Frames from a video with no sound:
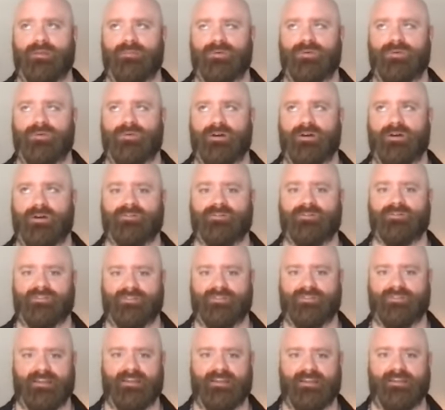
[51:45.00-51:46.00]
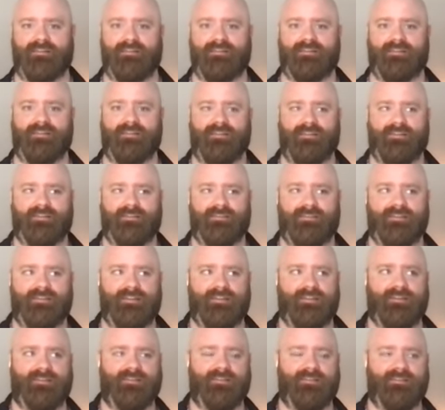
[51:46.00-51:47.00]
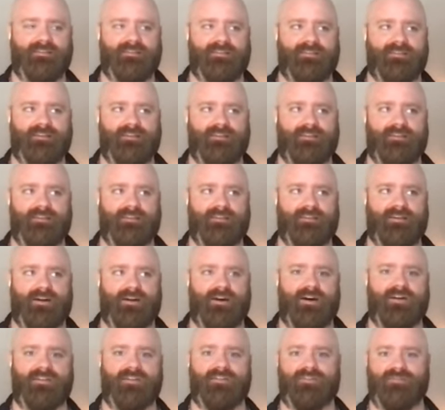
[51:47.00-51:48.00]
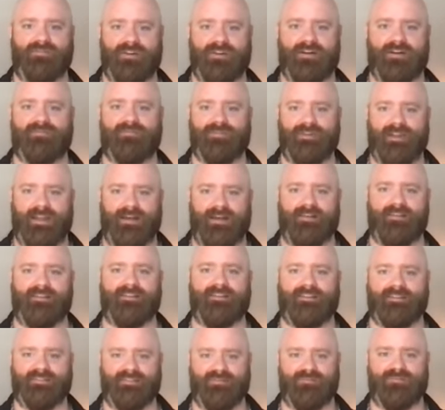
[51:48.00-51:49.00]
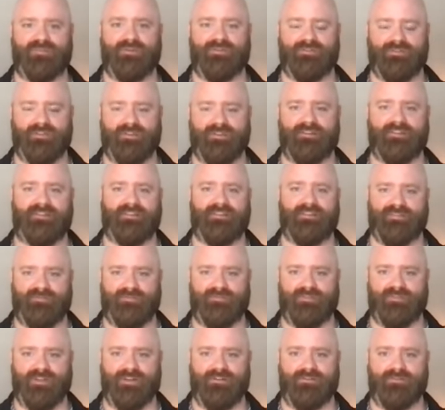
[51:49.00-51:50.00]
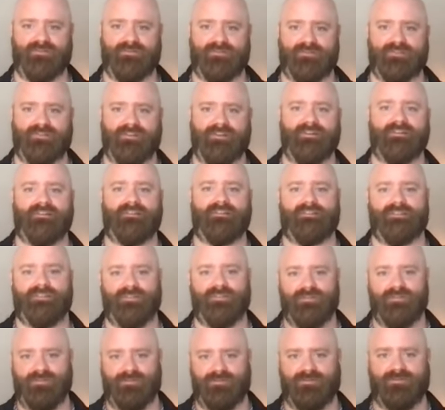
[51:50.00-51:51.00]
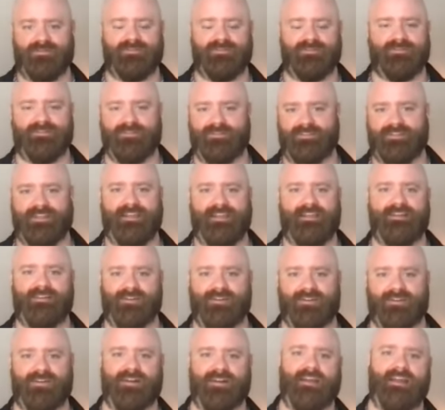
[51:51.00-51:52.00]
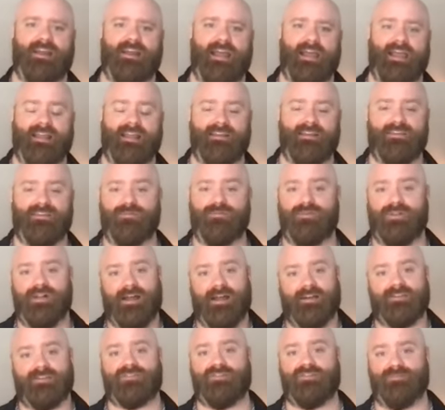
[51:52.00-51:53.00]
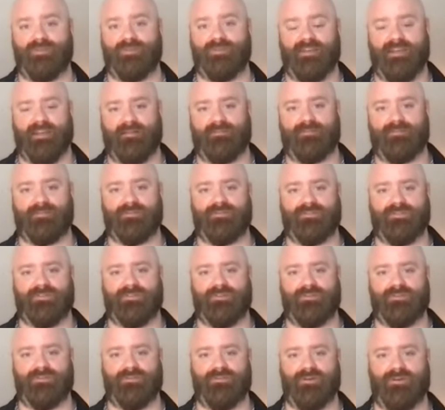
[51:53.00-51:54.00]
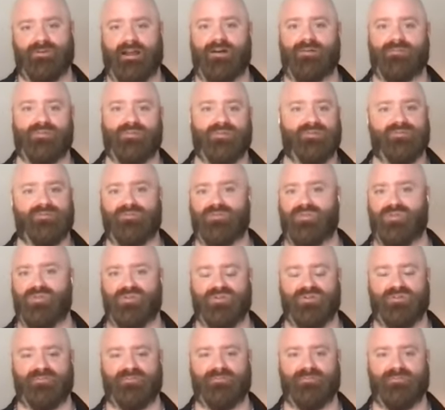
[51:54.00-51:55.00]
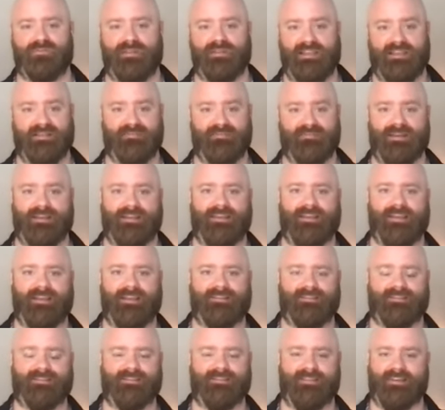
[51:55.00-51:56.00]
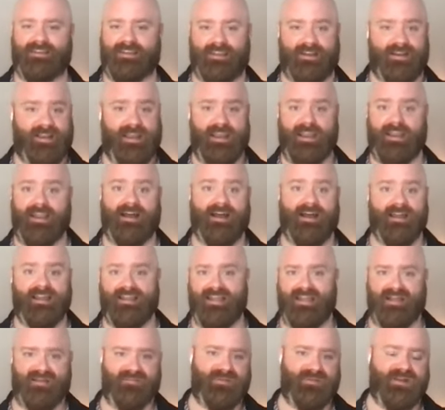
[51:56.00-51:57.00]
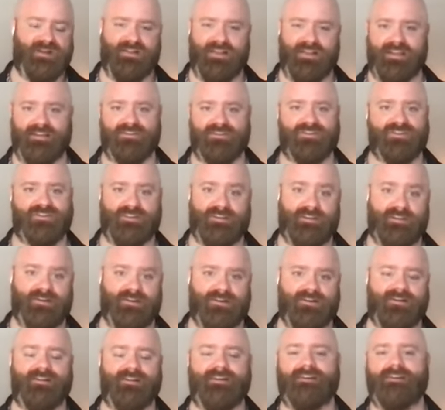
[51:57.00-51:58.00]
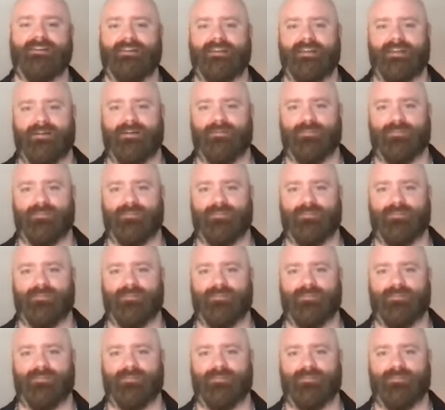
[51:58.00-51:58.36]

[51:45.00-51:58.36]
people who understand the on the ground realities of building these flows to tinker, and you will actually be able to outperform in many cases like an AI ML engineer,